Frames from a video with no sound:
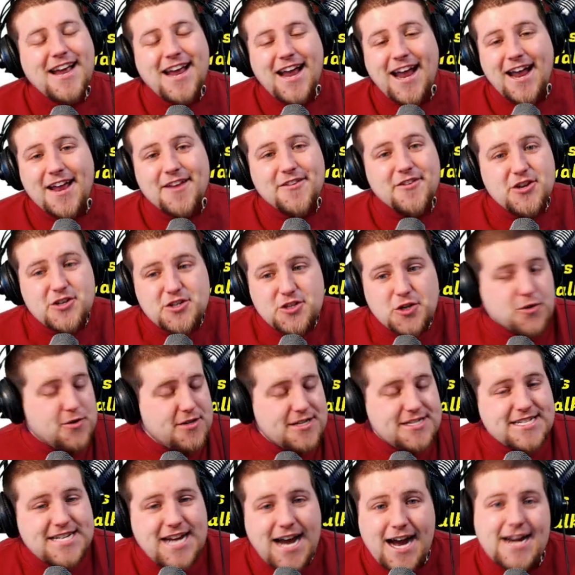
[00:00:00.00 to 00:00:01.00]
And the dude
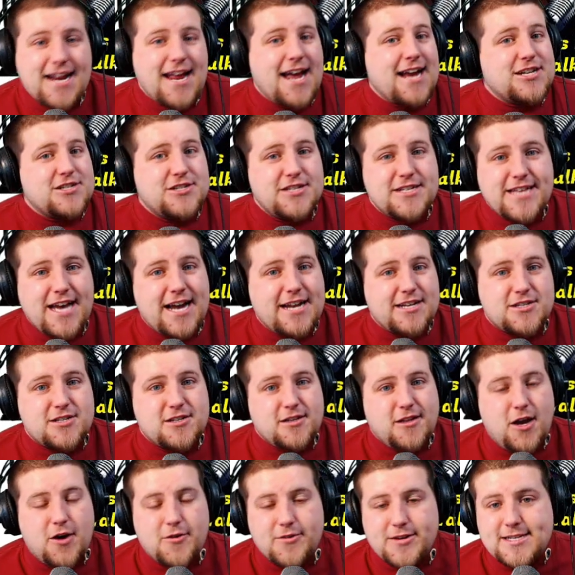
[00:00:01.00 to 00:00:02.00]
is not actually that slow.